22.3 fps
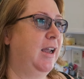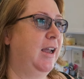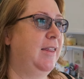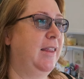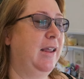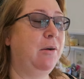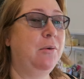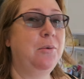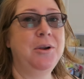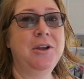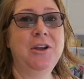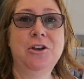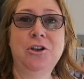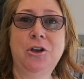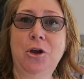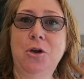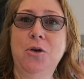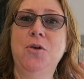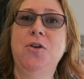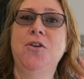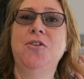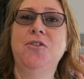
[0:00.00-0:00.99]
And that way we can
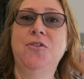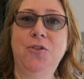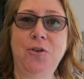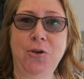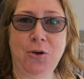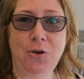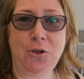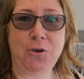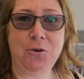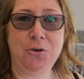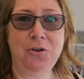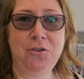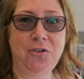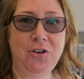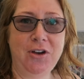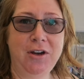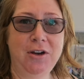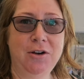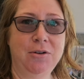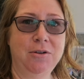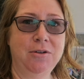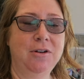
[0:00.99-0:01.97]
go further
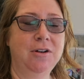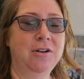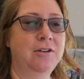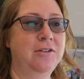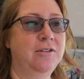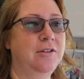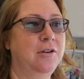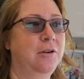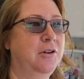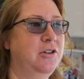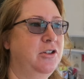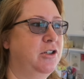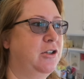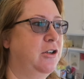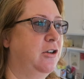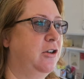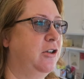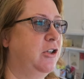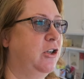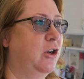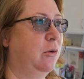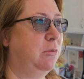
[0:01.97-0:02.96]
afield. So we're actually
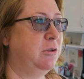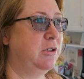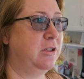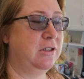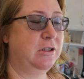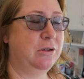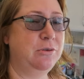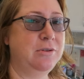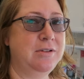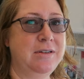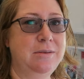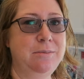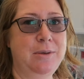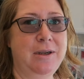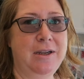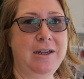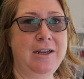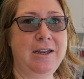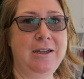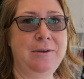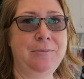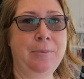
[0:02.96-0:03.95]
going to go up to Nelson
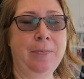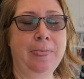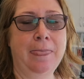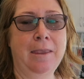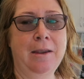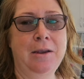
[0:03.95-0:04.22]
Bay,